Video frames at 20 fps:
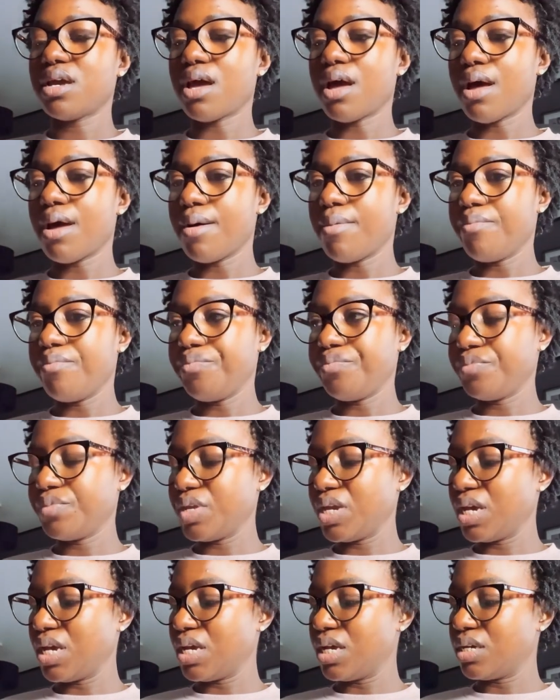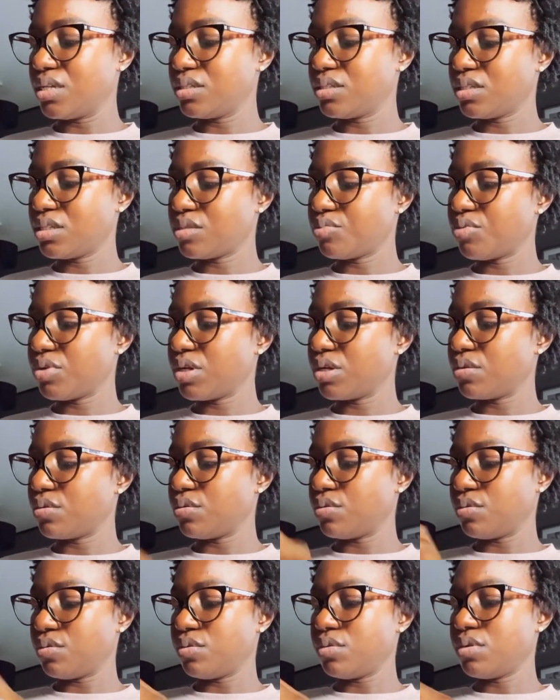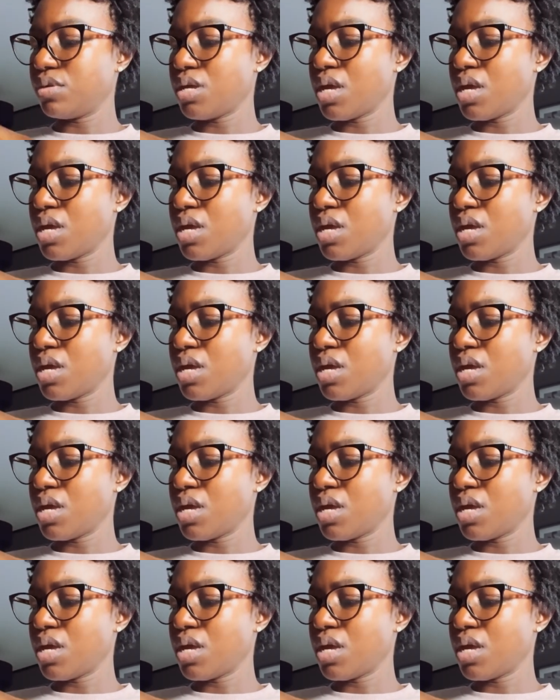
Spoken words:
Yeah, so it's pretty cool.